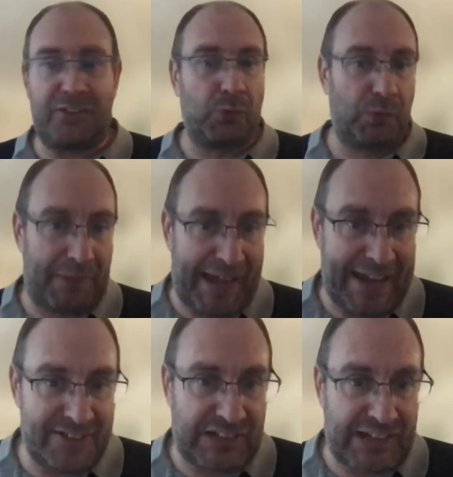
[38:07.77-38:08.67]
It's all about
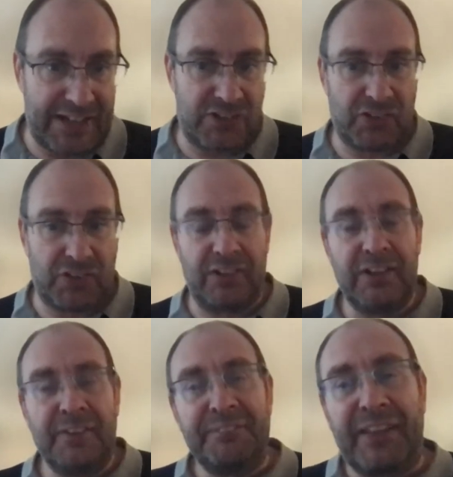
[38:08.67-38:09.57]
education,
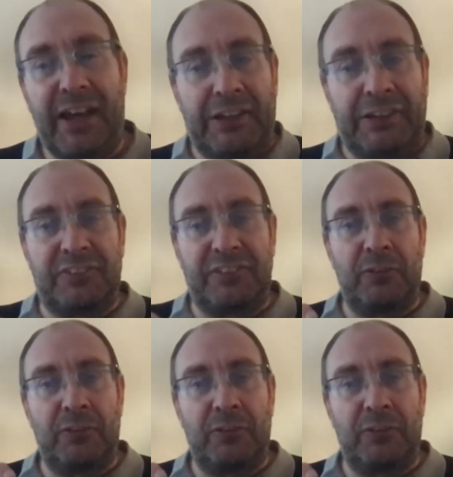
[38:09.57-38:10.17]
and